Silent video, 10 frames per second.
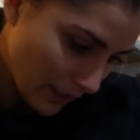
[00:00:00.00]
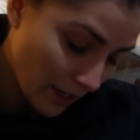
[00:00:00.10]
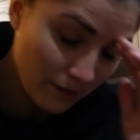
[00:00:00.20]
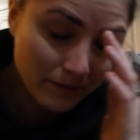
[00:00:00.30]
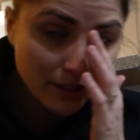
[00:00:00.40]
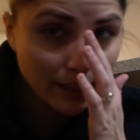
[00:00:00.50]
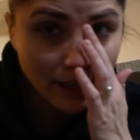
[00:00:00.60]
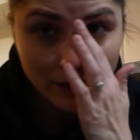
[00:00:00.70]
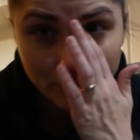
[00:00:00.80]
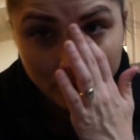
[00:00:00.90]
Like I don't think
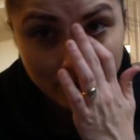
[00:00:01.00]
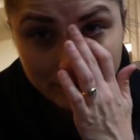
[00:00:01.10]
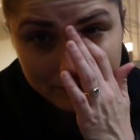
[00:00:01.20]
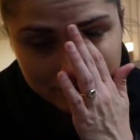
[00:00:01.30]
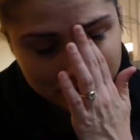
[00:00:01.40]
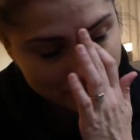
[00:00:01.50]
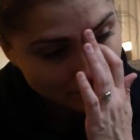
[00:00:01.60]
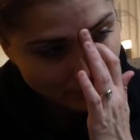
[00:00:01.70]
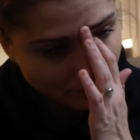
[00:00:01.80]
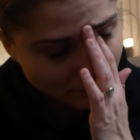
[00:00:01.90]
anyone
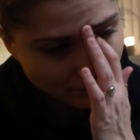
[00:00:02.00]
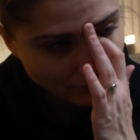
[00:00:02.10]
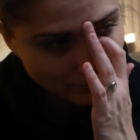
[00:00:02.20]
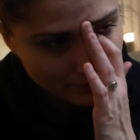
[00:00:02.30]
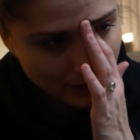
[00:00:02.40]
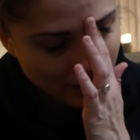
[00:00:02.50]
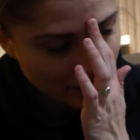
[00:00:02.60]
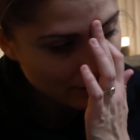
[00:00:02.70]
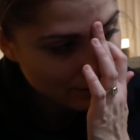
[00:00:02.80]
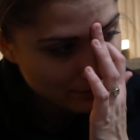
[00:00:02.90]

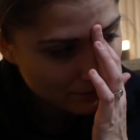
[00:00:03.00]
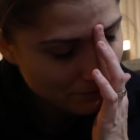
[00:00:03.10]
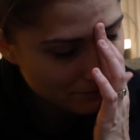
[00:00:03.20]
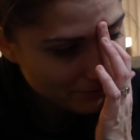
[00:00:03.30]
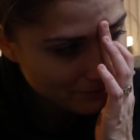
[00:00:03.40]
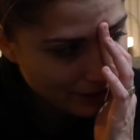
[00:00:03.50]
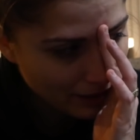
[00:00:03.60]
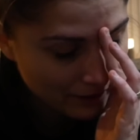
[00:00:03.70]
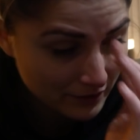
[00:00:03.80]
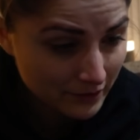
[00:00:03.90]
like
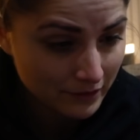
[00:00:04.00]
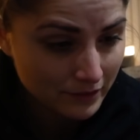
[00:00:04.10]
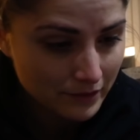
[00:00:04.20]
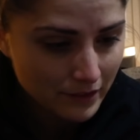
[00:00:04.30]
awesome.